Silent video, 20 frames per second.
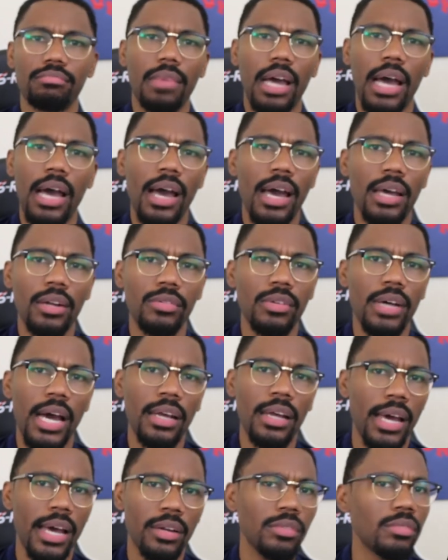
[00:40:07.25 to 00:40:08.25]
I
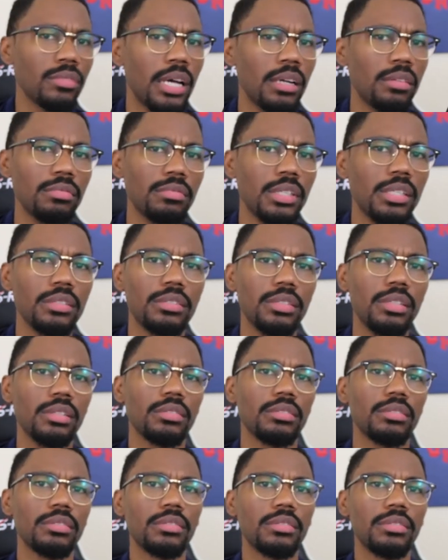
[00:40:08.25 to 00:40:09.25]
don't think
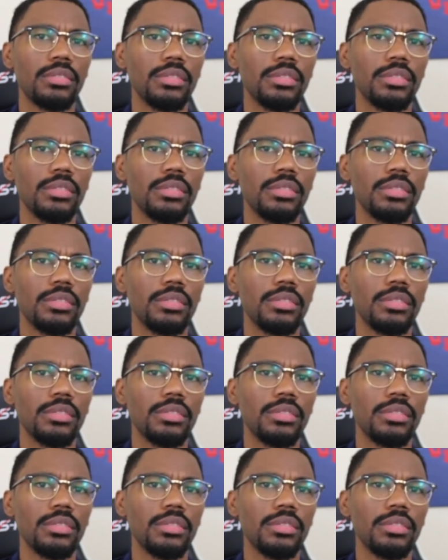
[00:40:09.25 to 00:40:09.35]
so.